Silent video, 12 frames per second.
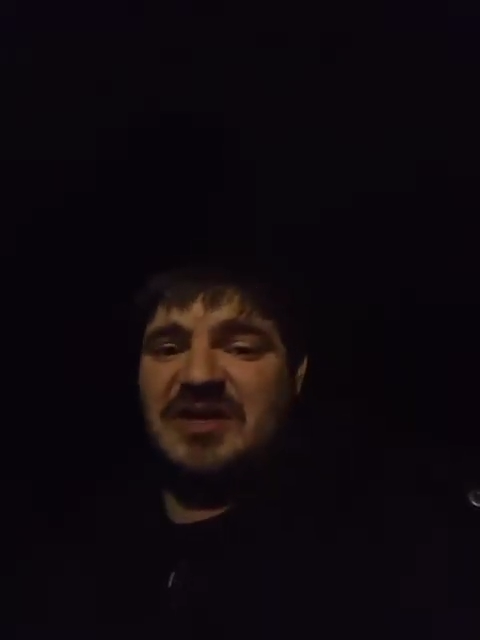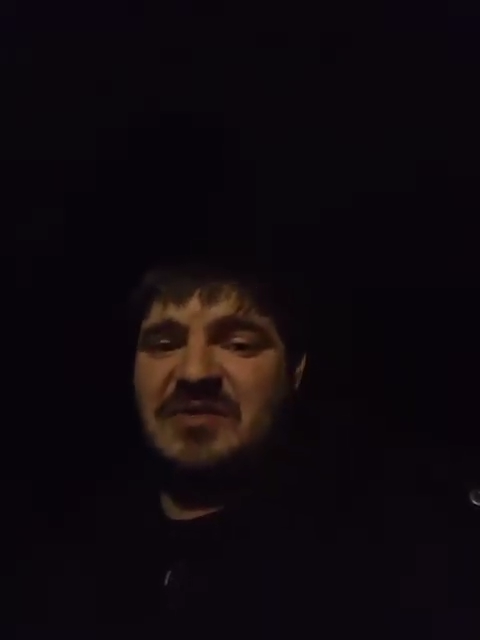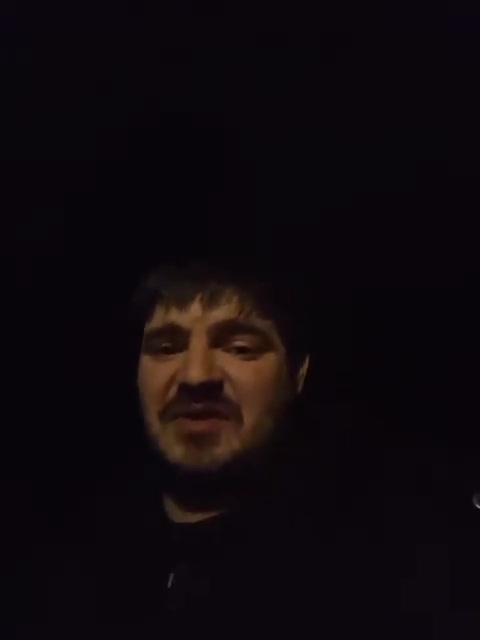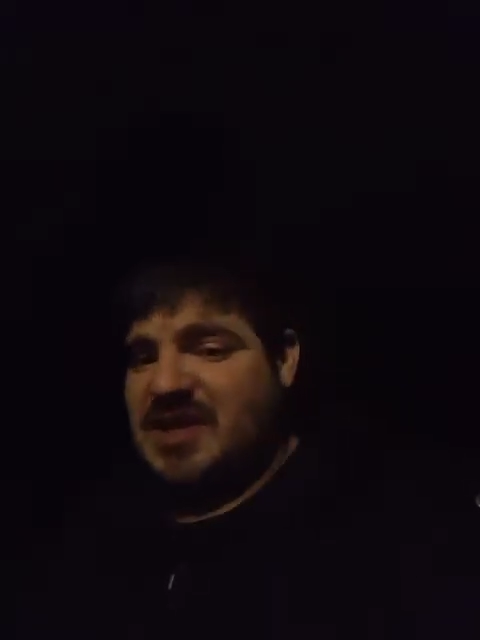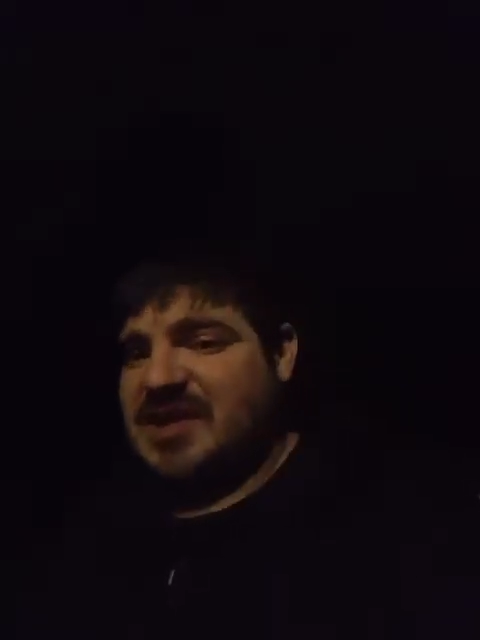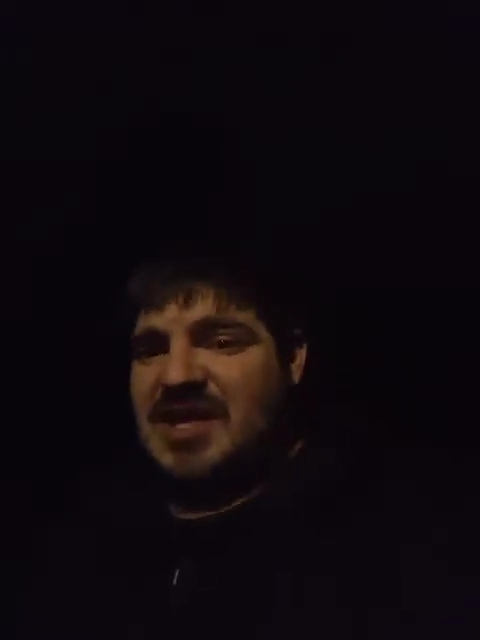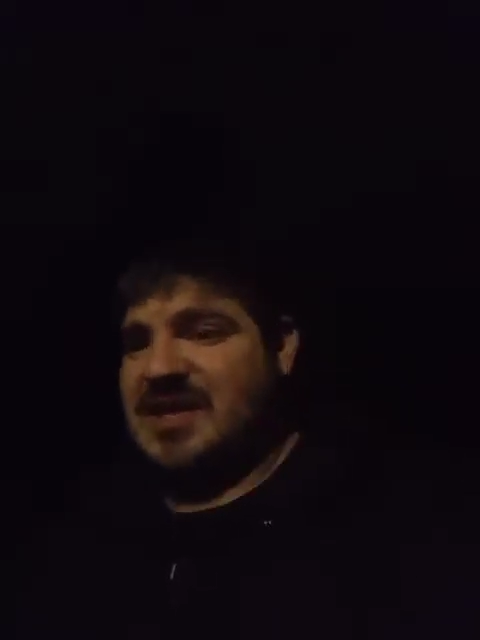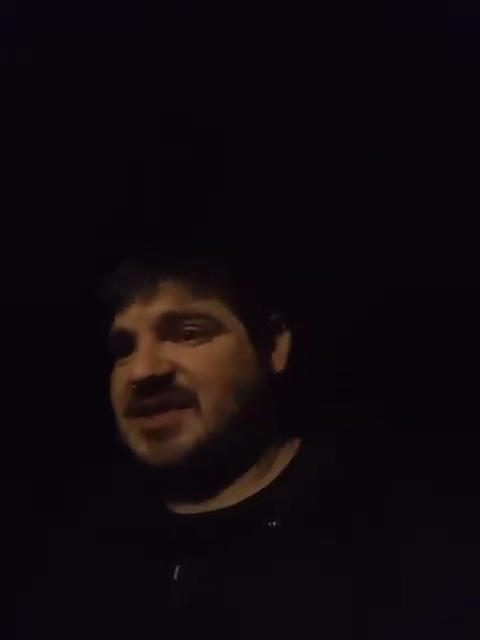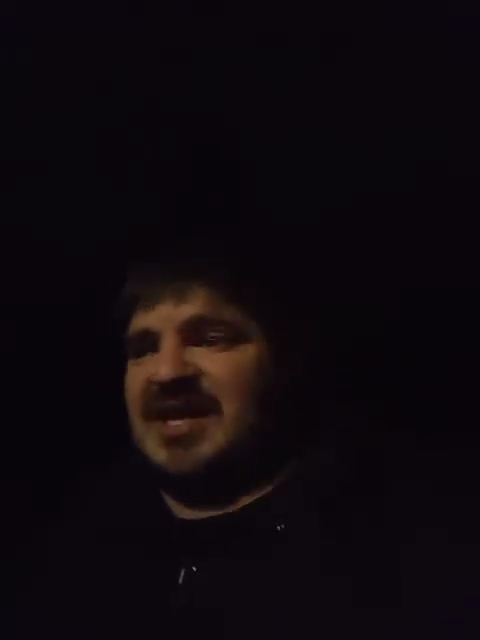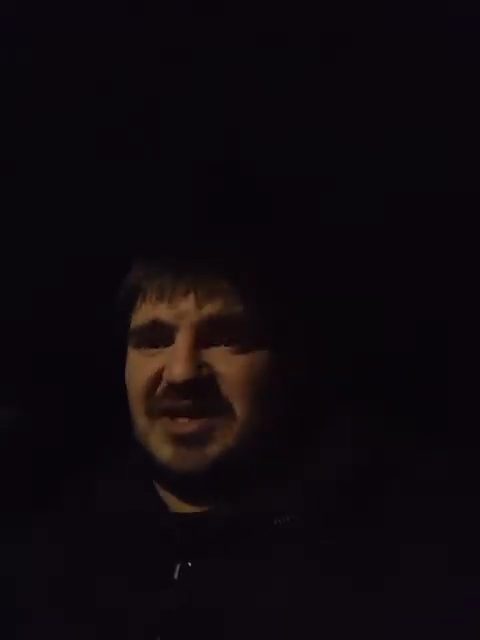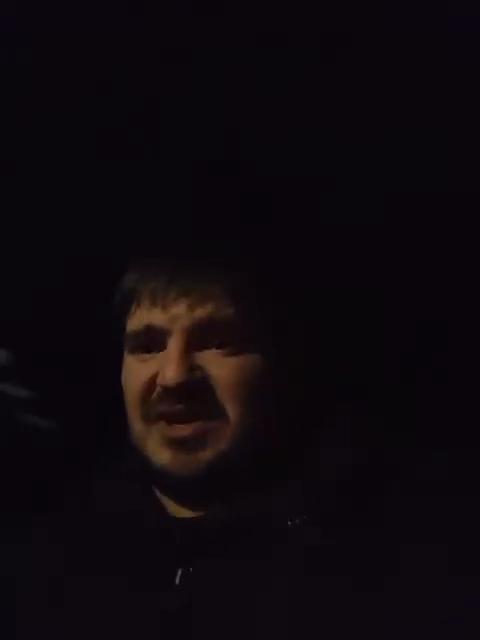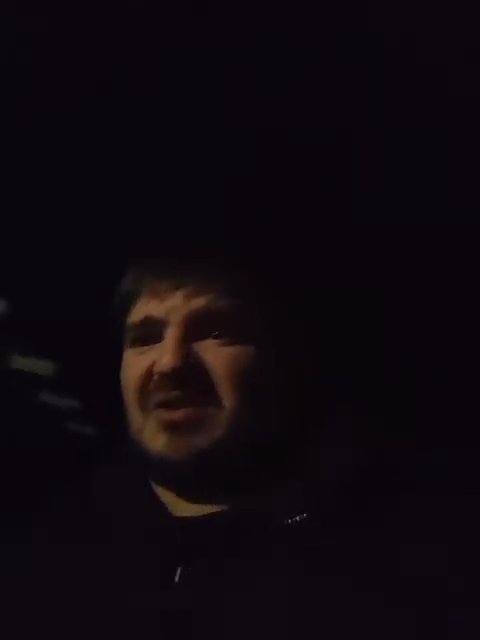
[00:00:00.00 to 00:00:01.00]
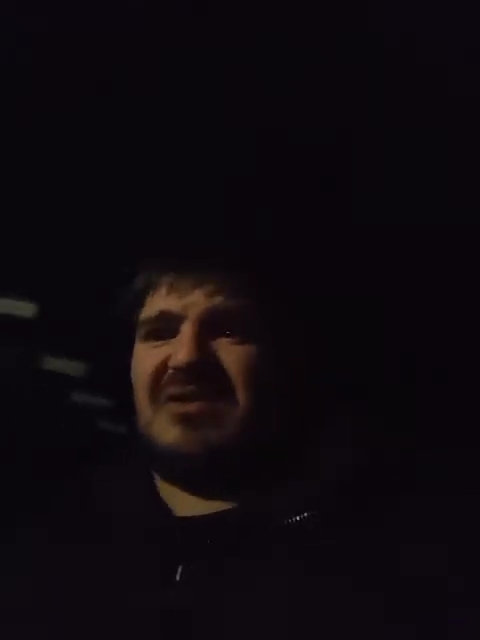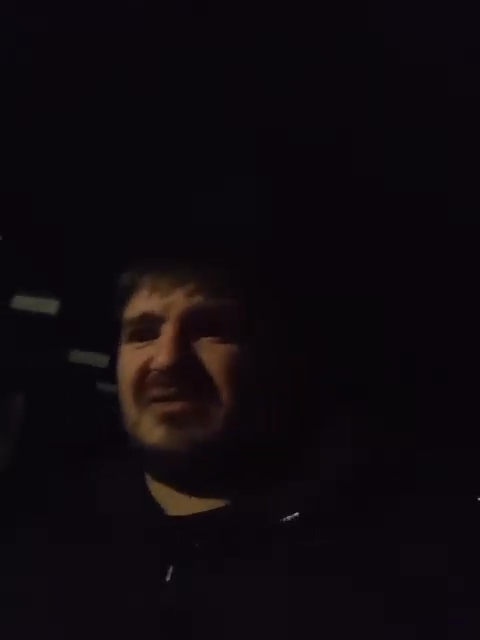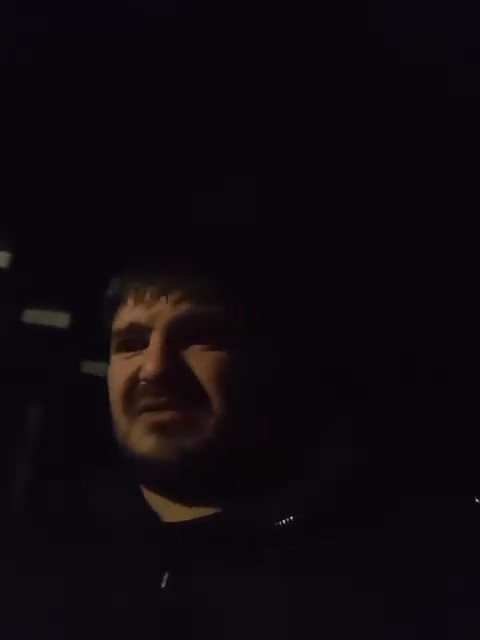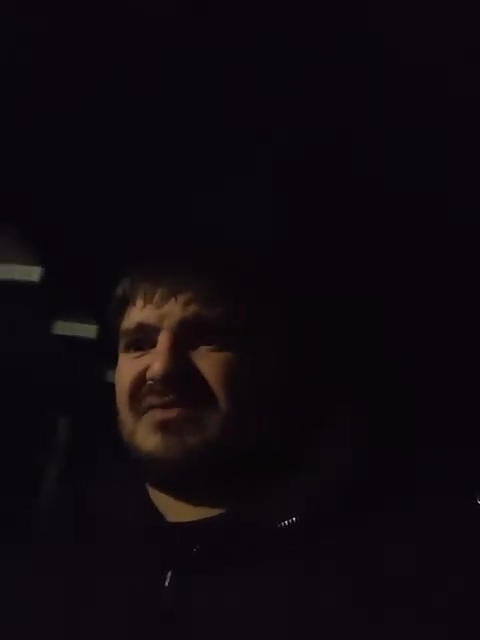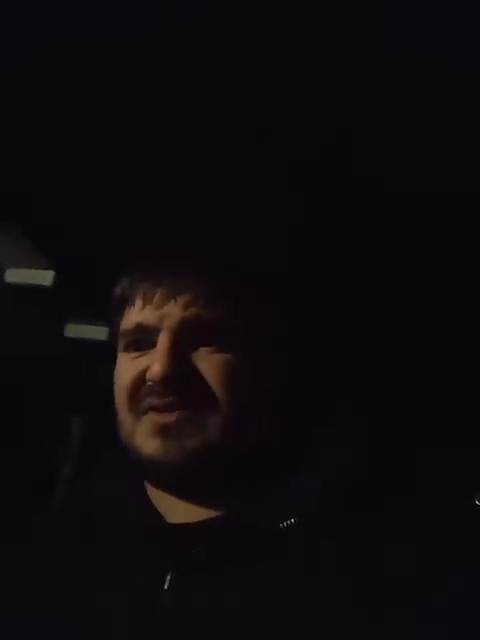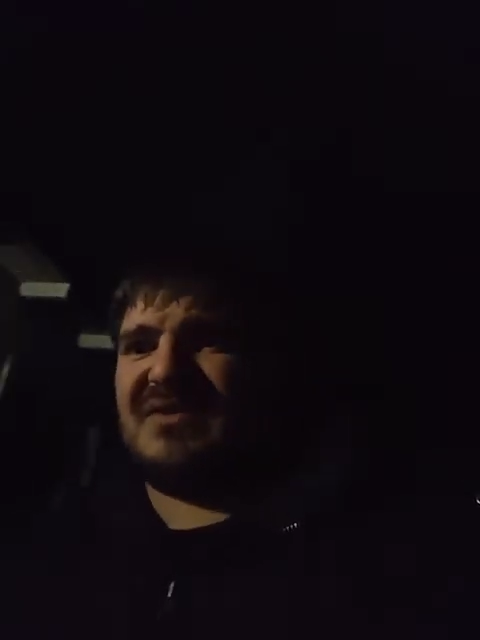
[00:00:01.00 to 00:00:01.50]
doing this, then you're a
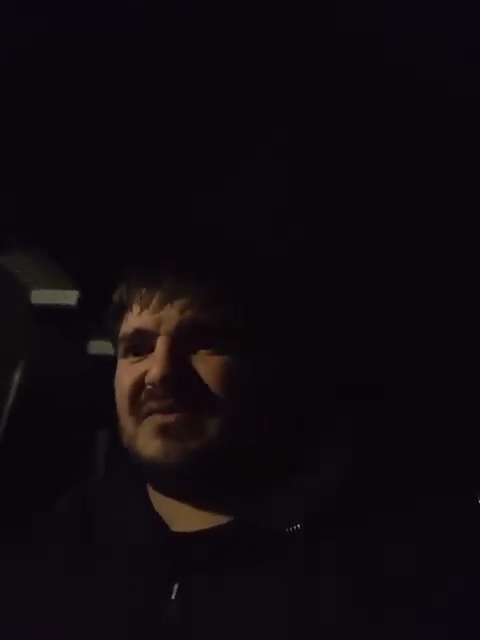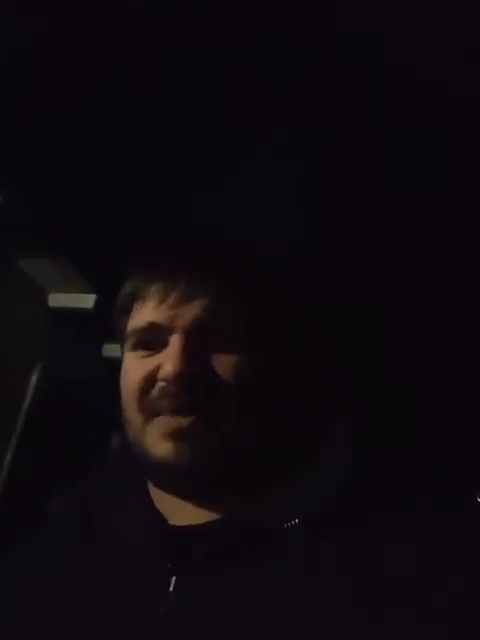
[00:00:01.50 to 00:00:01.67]
loser,